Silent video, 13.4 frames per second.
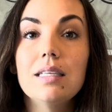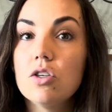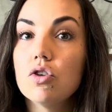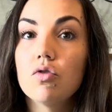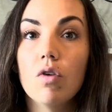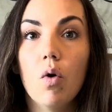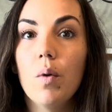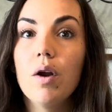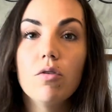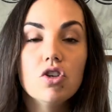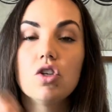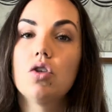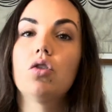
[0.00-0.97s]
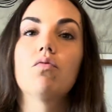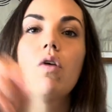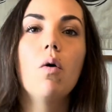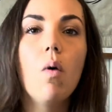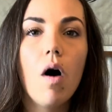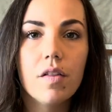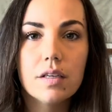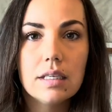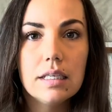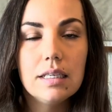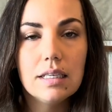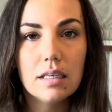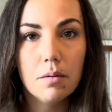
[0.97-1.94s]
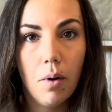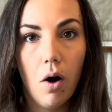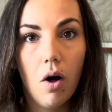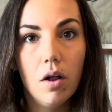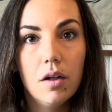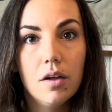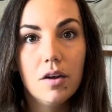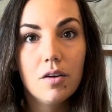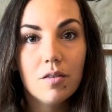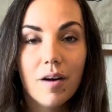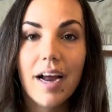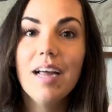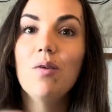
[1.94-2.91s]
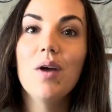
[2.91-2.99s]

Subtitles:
to grow. We don't just throw all the seeds in a ball, right?